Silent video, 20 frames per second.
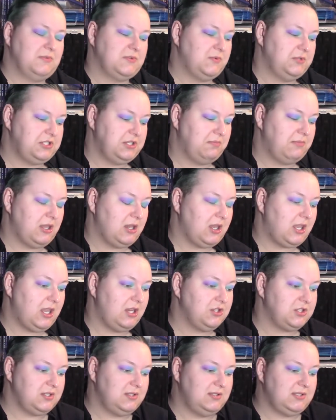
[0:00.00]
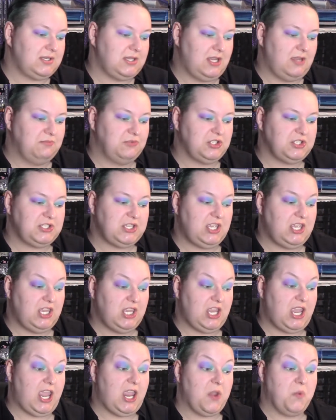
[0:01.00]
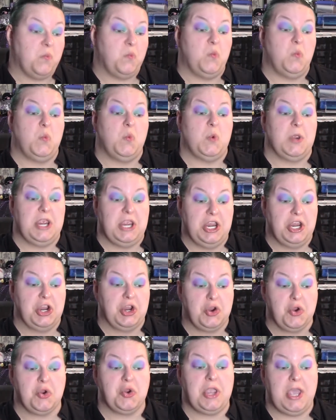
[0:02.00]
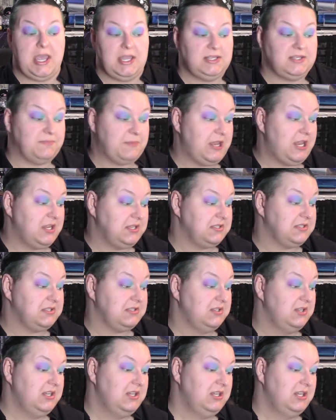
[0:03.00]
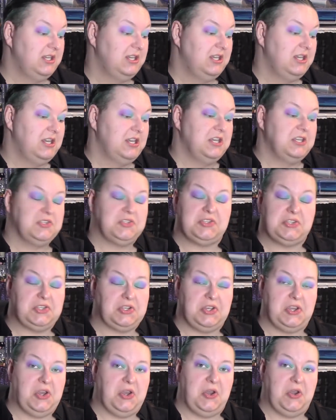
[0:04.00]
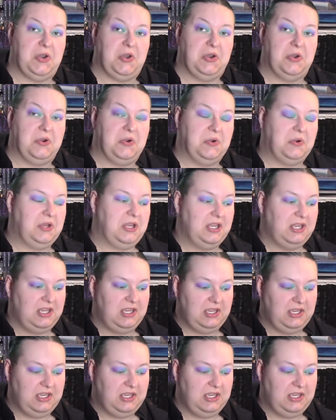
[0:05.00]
I'm switching medications, and I'm just in a weird headspace. So